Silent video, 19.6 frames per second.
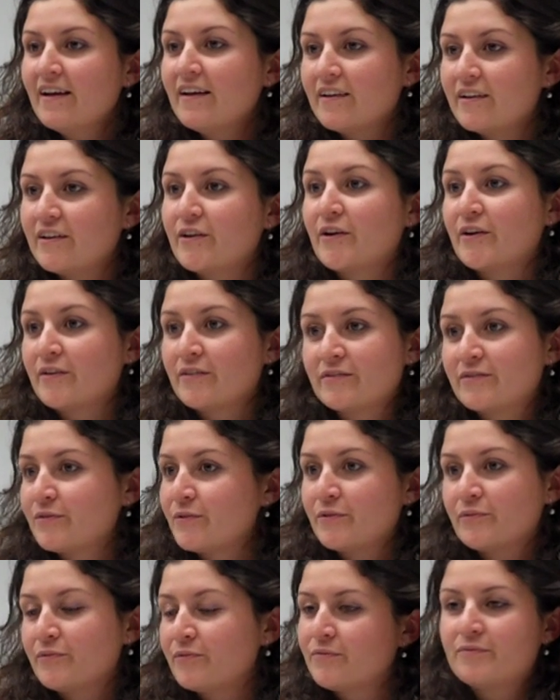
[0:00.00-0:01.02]
you know,
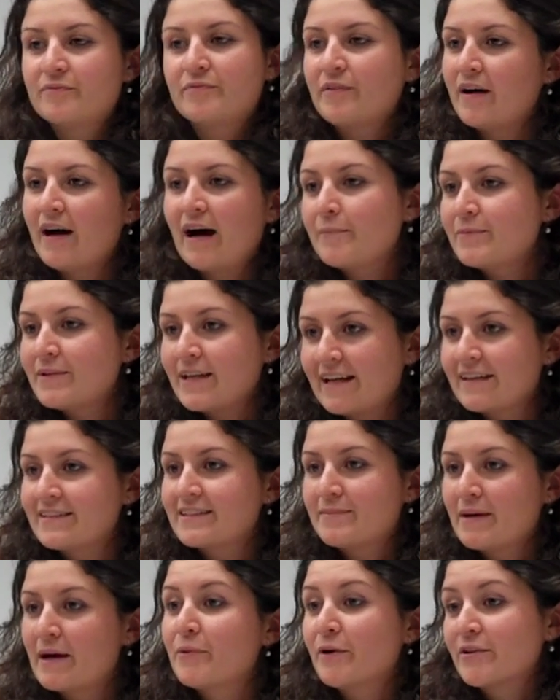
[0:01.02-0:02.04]
sort of updates
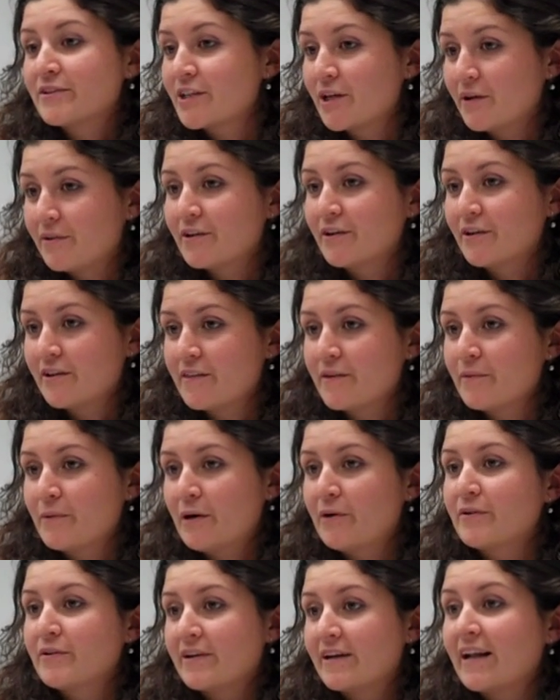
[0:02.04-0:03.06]
about what's going on in the
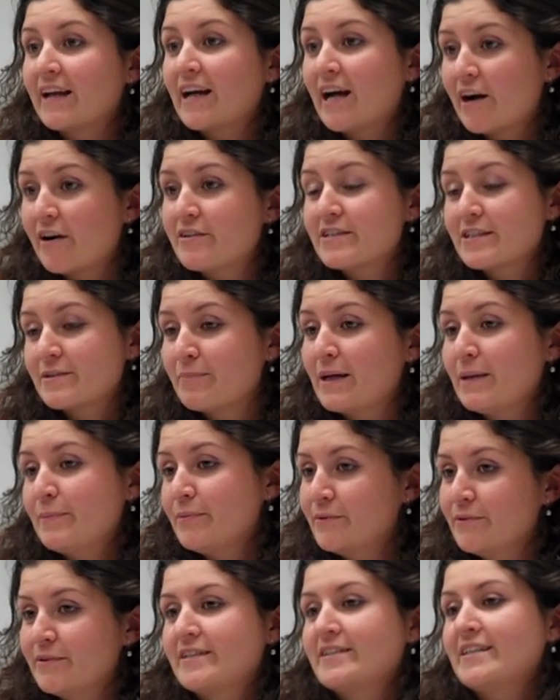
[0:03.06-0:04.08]
world and encouraging
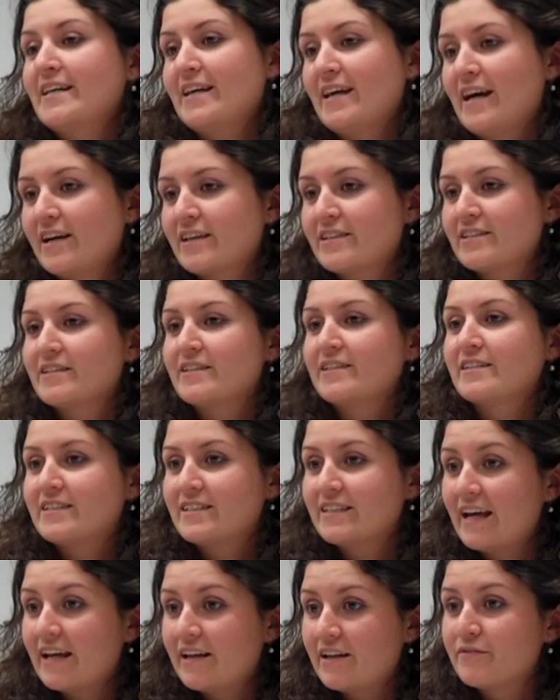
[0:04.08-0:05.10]
people to take action and to
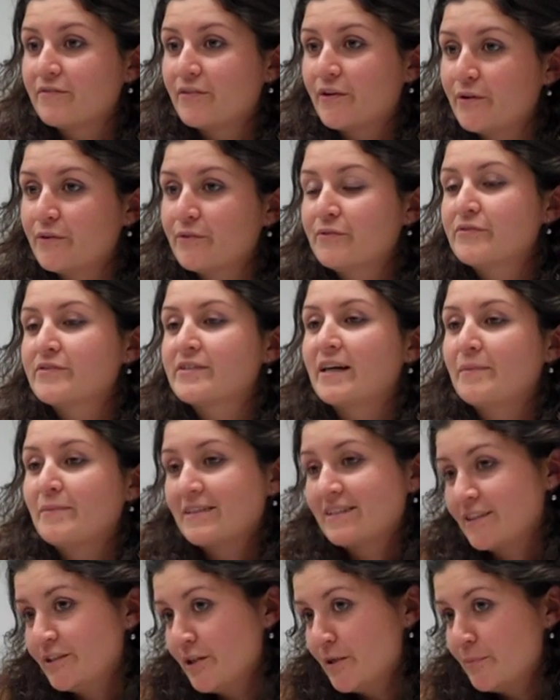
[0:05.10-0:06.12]
get involved and
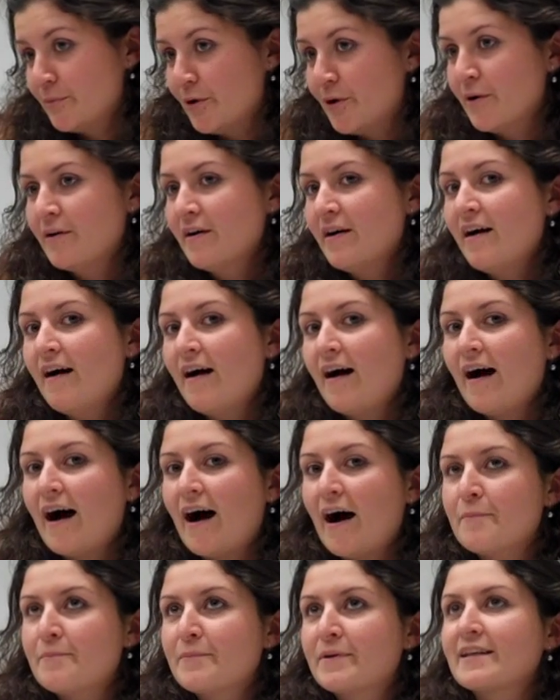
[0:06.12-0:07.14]
to learn more.
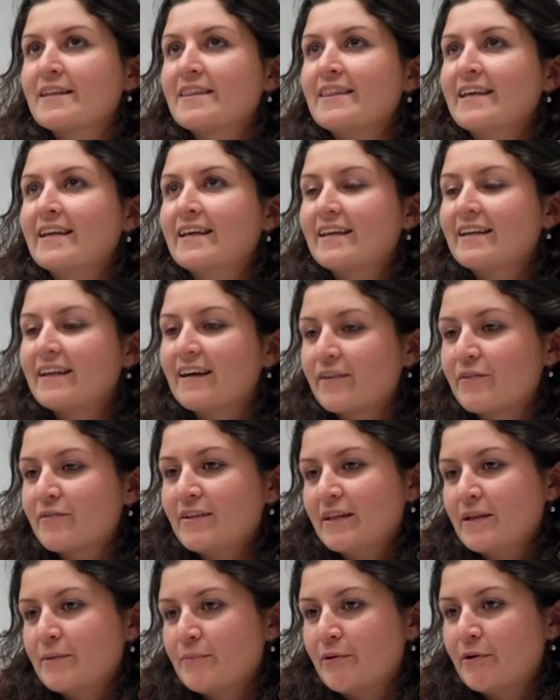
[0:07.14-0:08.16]
But I think another
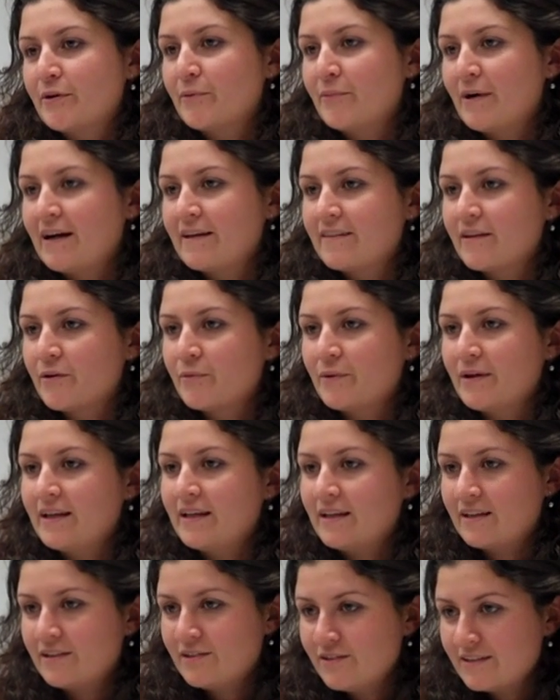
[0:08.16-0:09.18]
really important way that we
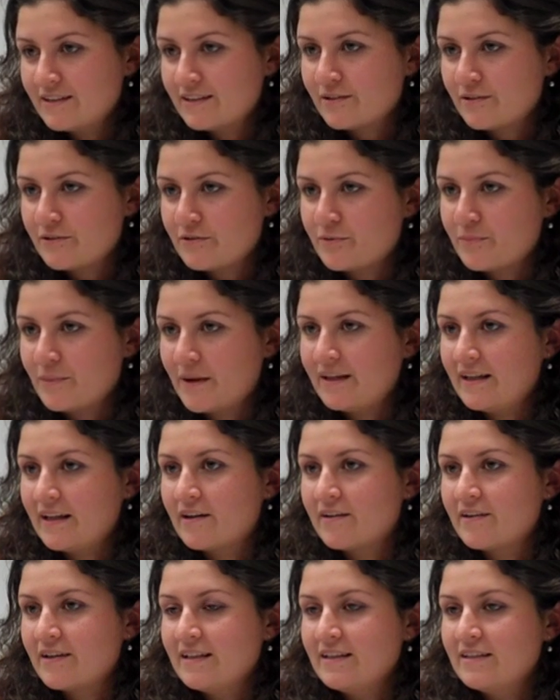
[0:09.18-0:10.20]
are using social
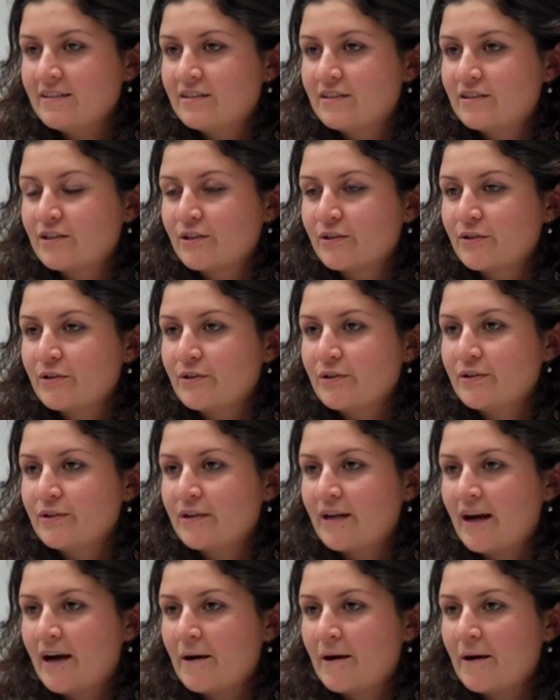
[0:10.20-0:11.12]
media is to